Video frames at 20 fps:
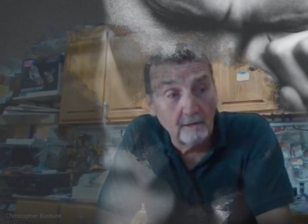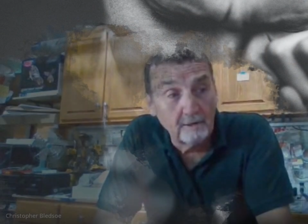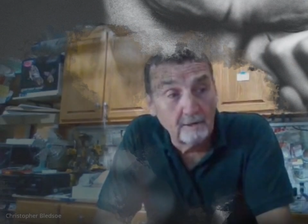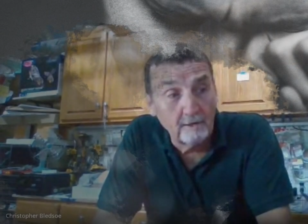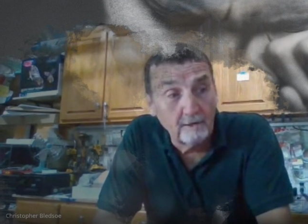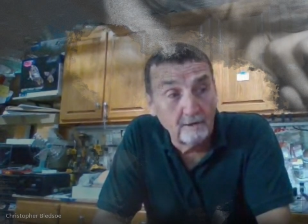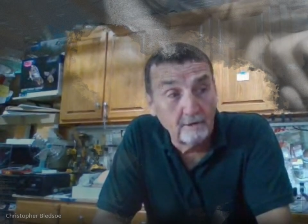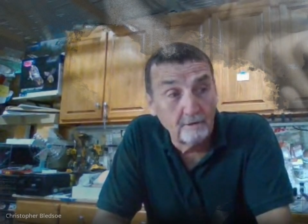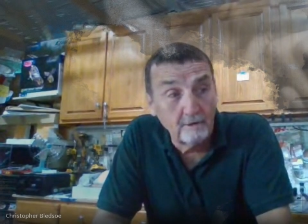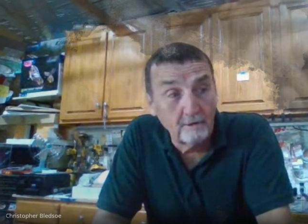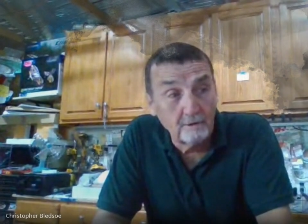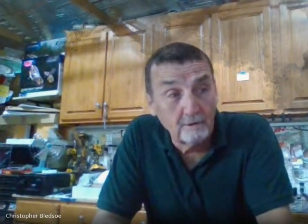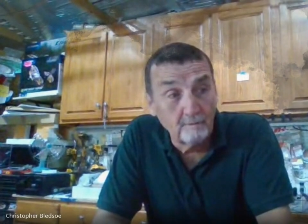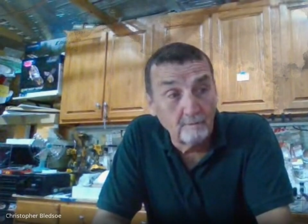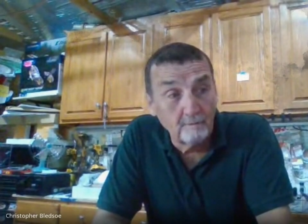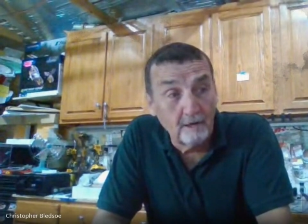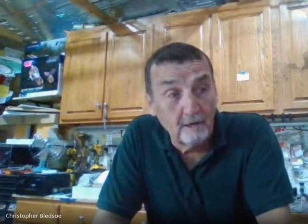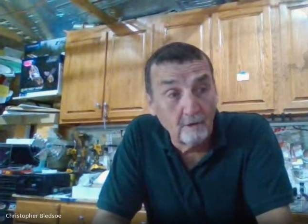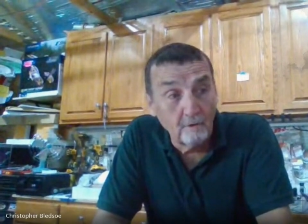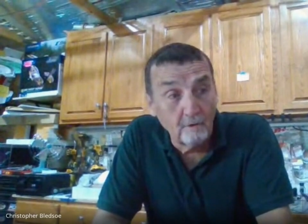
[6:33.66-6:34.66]
do. So
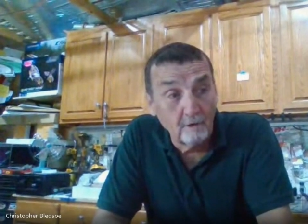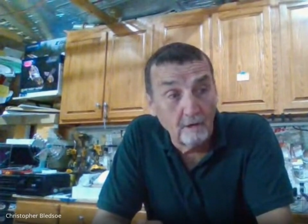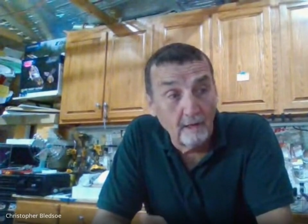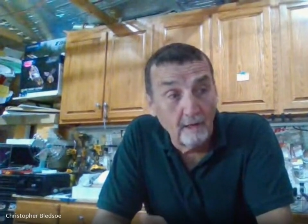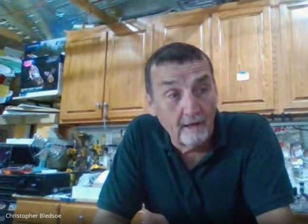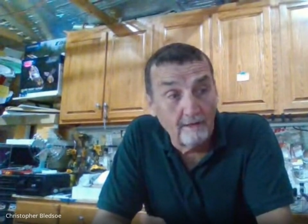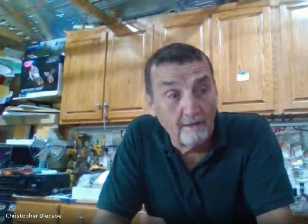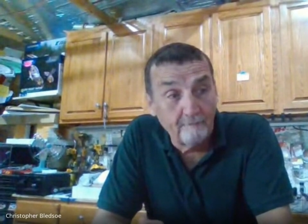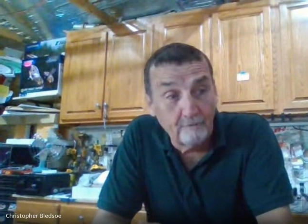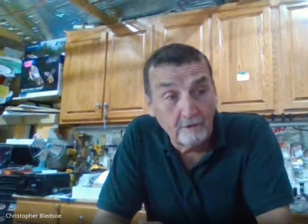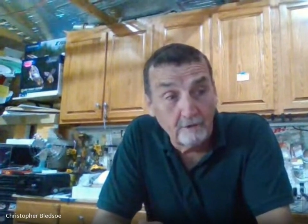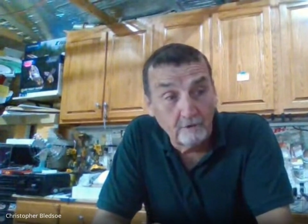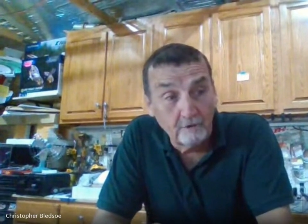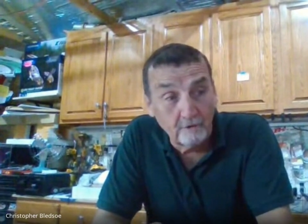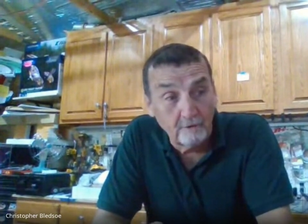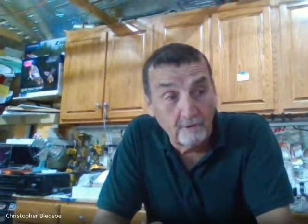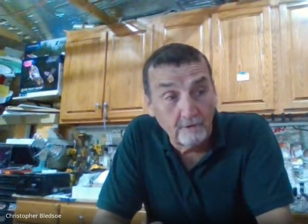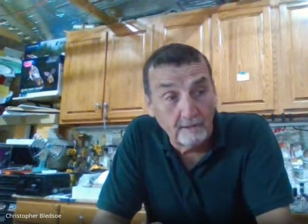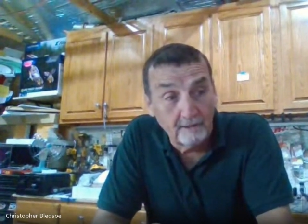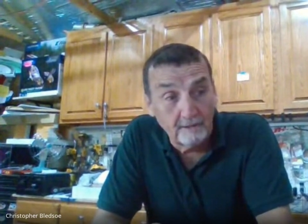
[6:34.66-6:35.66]
my whole life had
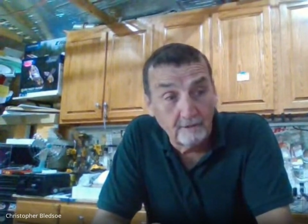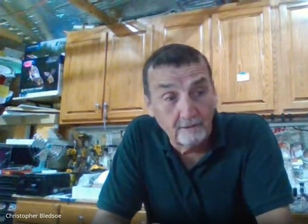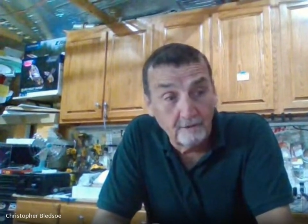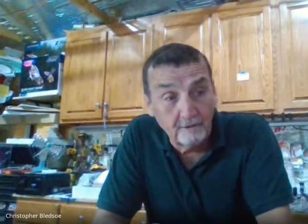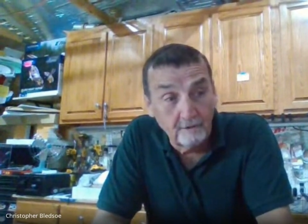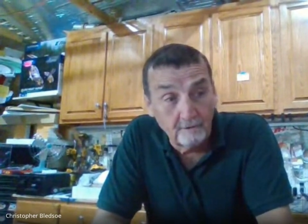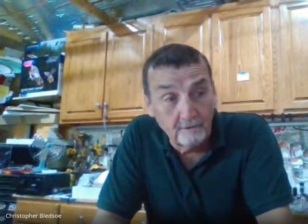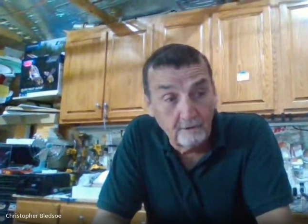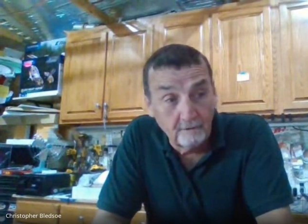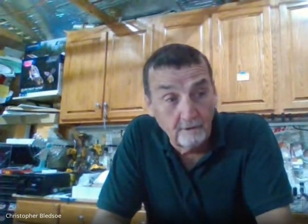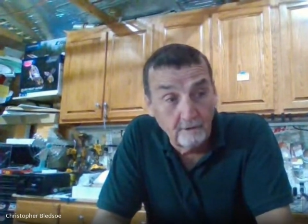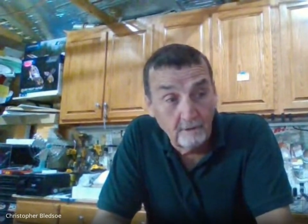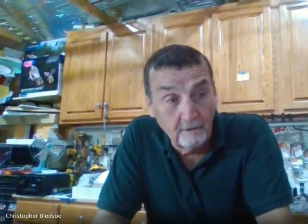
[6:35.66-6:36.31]
turned into